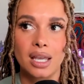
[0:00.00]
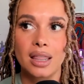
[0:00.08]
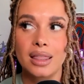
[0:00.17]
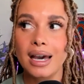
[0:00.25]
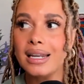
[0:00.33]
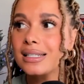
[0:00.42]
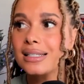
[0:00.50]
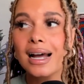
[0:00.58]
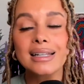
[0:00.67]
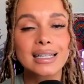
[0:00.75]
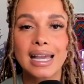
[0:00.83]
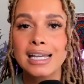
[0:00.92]
That is
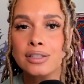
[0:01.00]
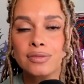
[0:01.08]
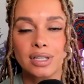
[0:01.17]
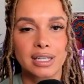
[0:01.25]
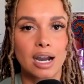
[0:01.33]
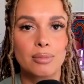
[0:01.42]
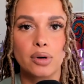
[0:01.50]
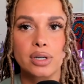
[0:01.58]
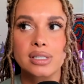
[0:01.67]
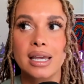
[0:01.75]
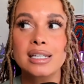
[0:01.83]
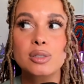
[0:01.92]
not the case for the
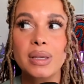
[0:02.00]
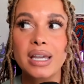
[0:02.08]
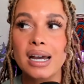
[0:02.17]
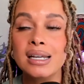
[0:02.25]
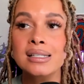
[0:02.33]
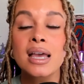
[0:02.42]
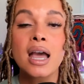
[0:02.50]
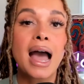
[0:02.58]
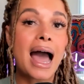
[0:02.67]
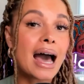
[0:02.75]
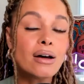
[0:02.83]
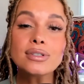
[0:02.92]
Cowboys. And it's because
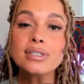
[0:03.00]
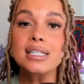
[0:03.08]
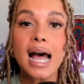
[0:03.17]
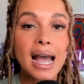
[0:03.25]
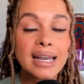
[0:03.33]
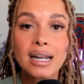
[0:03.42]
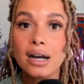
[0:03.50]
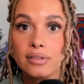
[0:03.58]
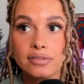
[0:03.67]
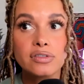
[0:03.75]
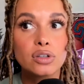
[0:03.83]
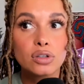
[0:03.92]
outside
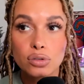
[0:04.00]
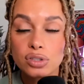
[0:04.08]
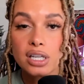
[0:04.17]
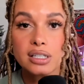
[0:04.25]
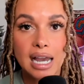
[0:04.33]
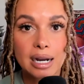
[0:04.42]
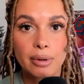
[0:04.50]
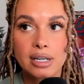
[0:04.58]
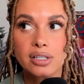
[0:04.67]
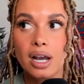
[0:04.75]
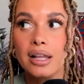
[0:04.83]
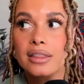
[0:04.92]
of losing Dak
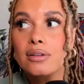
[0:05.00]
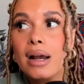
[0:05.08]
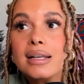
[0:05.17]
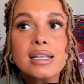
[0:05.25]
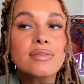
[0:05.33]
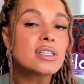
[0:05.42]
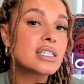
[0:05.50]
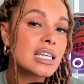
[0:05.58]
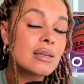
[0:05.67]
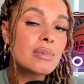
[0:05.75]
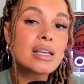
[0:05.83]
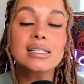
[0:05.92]
Prescott, the rest of the
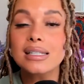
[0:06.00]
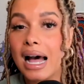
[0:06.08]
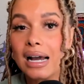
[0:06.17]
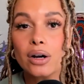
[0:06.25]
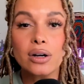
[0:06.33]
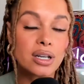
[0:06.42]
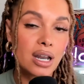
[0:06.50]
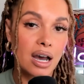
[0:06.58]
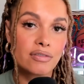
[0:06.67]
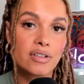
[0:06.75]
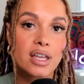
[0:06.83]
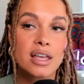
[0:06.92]
team is not good
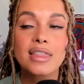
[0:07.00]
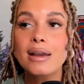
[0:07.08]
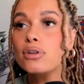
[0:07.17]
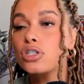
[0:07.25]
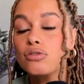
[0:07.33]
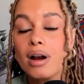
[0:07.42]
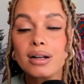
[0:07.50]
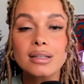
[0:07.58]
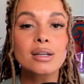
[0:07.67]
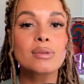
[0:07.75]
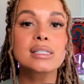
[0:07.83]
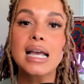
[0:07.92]
enough. They were
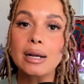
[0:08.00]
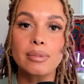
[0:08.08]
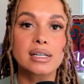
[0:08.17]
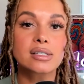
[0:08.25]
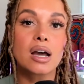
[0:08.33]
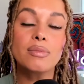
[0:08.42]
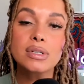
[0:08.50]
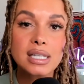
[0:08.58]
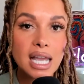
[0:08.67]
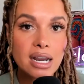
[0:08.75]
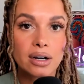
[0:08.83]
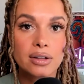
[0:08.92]
struggling when Dak Prescott was
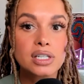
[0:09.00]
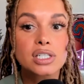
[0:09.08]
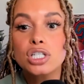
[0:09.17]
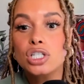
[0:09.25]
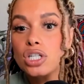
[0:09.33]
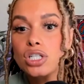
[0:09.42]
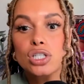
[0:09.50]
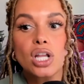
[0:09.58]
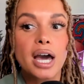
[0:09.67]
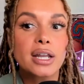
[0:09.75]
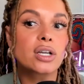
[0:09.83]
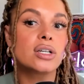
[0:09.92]
there. This is just
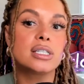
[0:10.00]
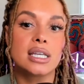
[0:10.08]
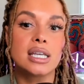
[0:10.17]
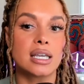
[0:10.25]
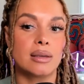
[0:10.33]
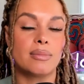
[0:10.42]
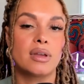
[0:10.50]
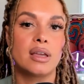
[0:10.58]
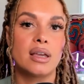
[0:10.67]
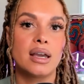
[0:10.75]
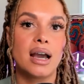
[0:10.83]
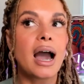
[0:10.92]
not a good team.
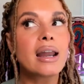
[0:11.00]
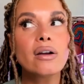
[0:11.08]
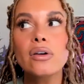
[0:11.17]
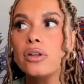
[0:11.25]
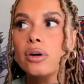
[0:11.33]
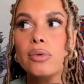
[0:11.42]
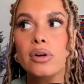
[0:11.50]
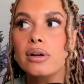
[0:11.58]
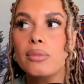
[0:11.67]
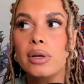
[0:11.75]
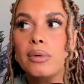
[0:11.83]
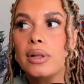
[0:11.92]
I don't know that
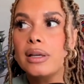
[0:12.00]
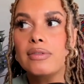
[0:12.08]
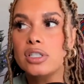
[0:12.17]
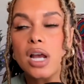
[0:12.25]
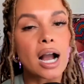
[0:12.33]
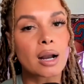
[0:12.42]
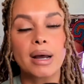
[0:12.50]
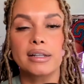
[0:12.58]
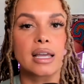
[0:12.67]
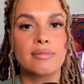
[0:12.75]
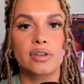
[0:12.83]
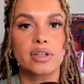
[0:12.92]
we will even talk about
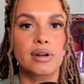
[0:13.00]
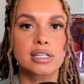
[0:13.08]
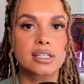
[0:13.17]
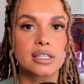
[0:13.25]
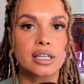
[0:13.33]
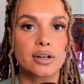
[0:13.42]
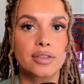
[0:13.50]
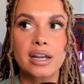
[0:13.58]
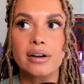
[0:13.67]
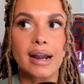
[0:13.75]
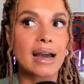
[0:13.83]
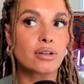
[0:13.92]
them for the rest of the year. They
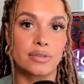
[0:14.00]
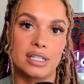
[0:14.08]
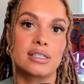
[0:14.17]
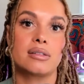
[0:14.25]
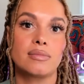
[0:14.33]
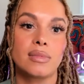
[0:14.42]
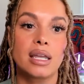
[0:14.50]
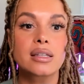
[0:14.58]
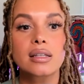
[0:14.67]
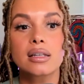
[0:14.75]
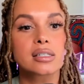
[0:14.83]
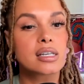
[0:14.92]
are out of
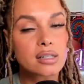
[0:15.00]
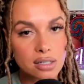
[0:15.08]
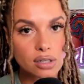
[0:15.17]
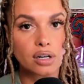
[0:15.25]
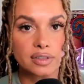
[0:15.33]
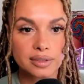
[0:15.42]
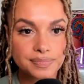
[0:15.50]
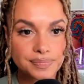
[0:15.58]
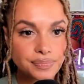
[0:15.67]
it. The season is over.